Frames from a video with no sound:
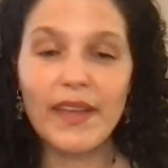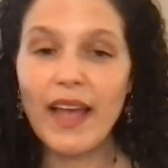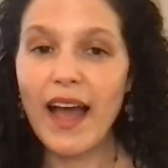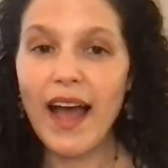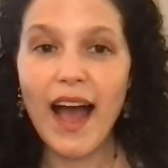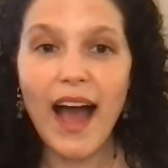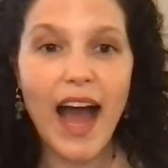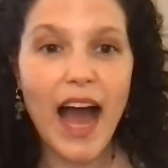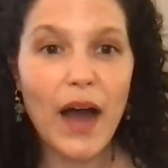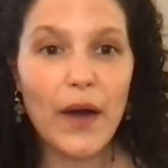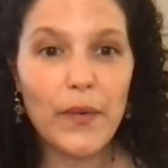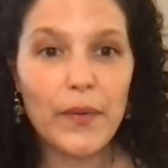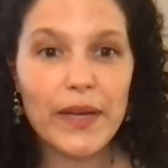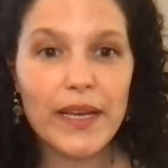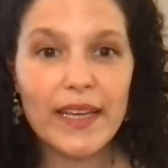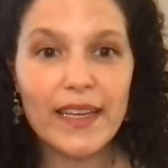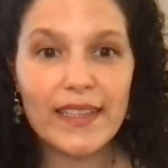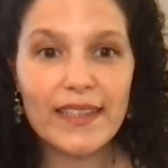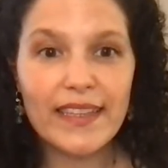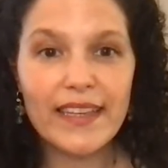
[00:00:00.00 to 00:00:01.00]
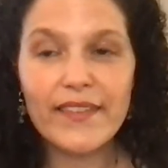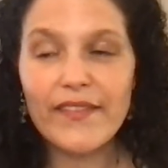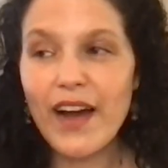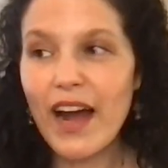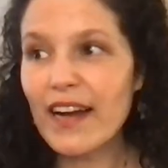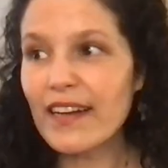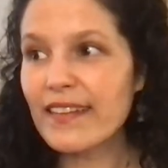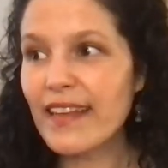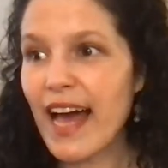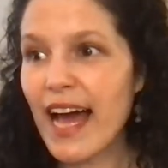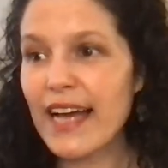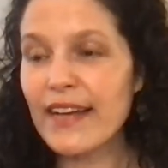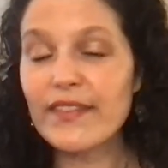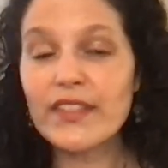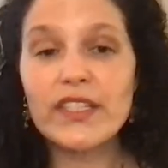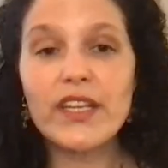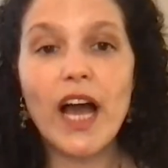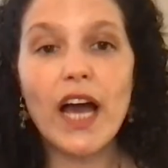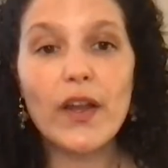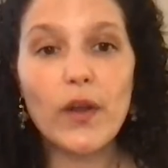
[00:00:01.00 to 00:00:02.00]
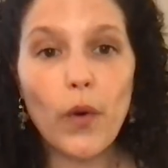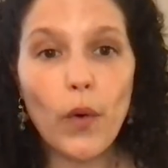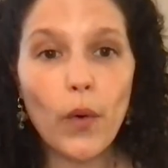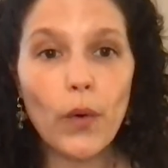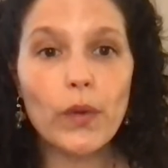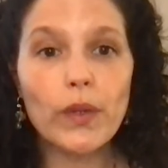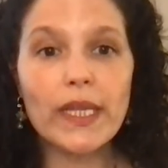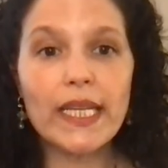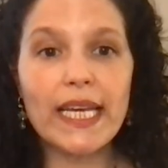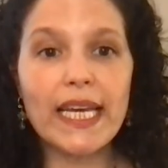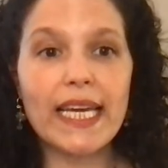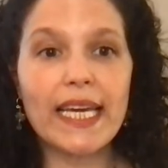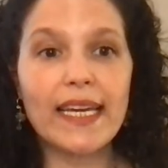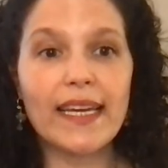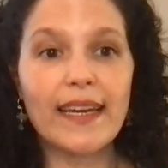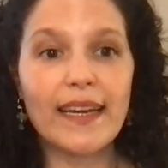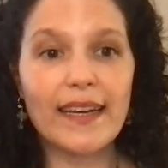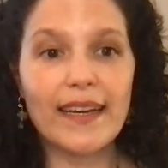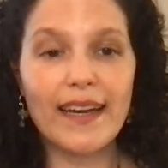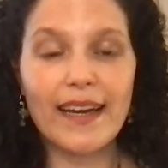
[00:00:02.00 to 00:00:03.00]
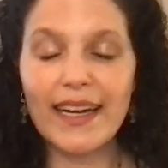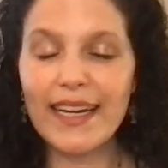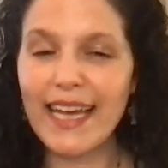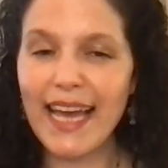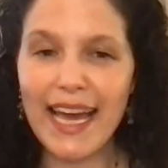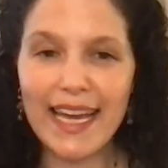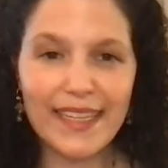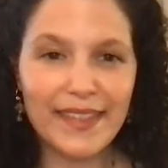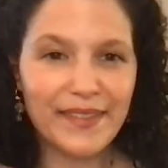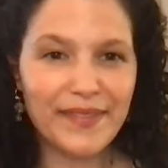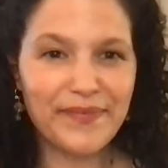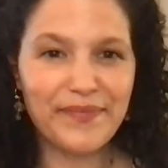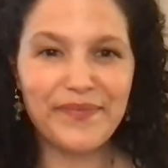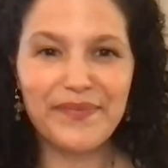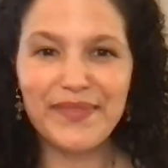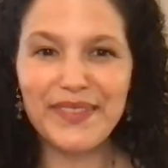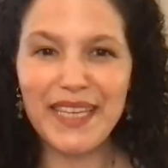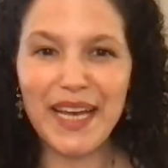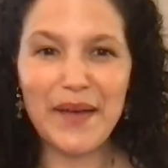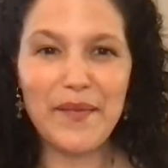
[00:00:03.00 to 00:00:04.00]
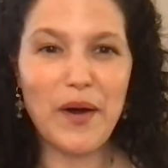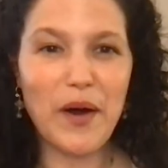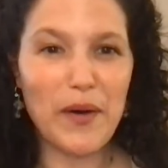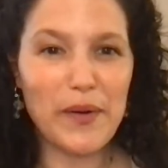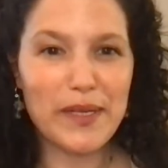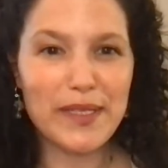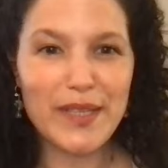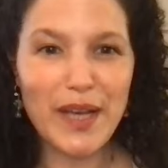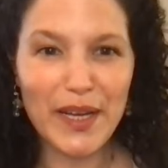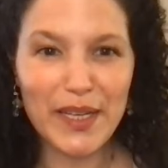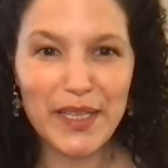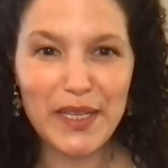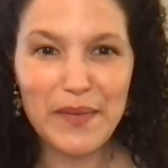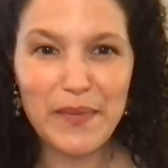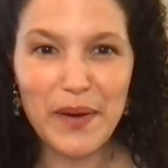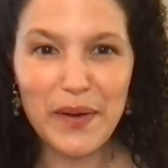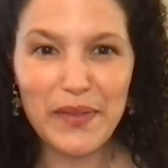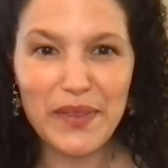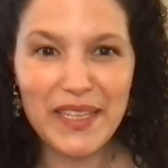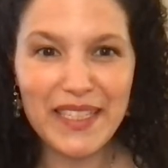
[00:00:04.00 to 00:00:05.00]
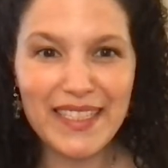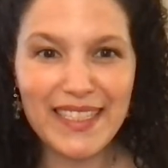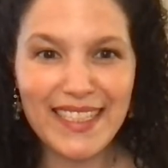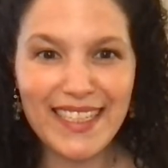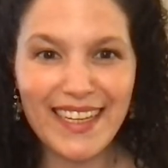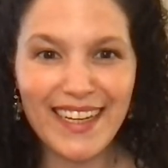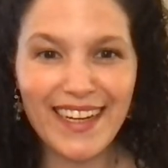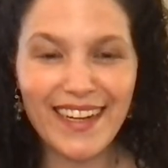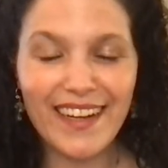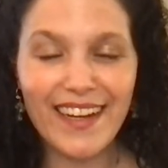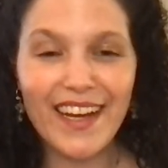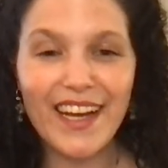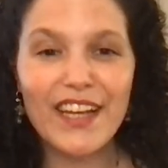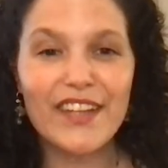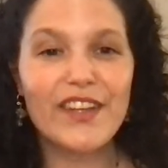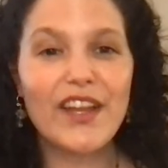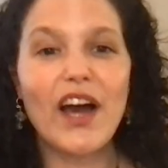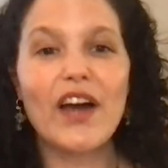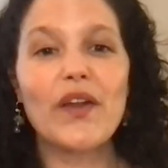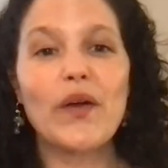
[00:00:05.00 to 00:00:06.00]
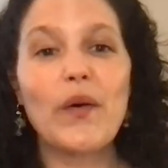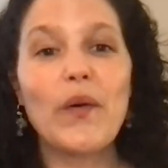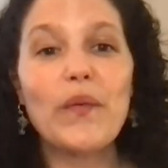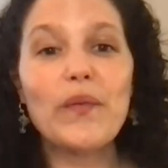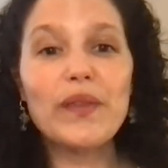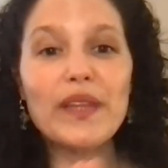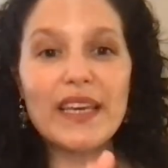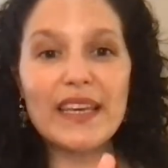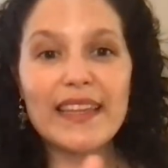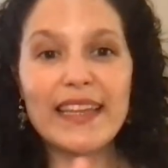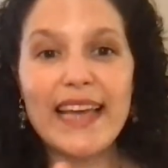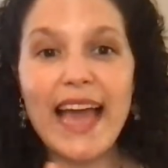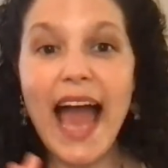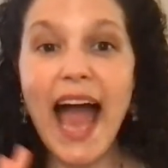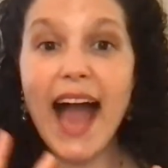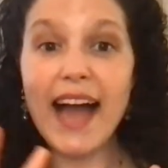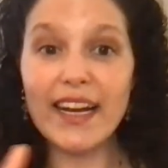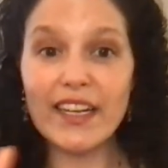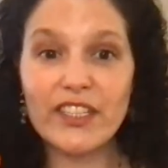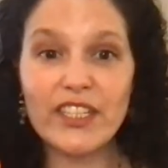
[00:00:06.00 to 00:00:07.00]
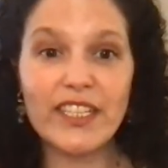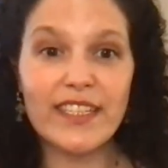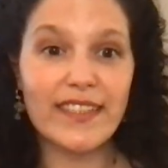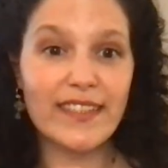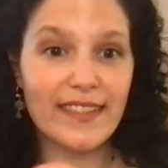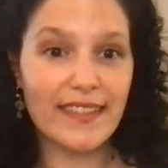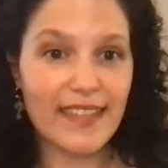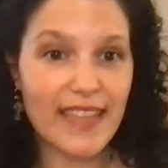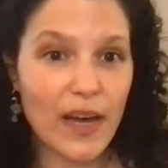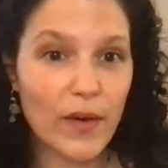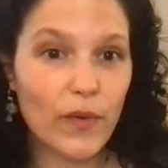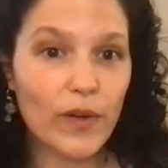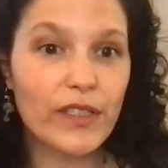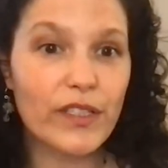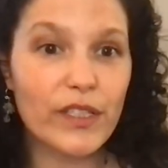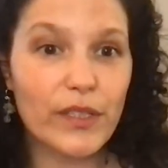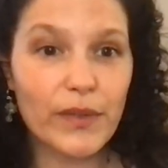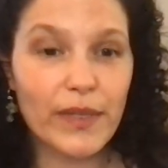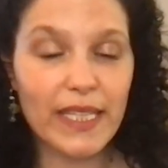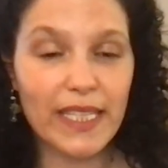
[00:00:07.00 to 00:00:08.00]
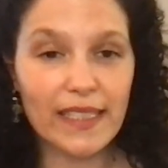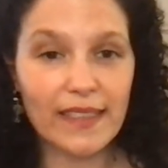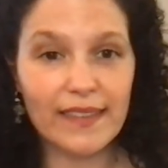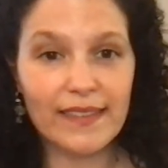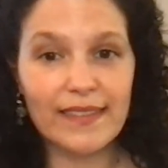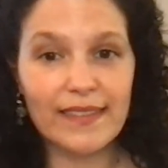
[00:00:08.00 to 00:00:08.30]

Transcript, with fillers: how we live our lives, not only again I'm always talking about this here, not only the actions that we're doing,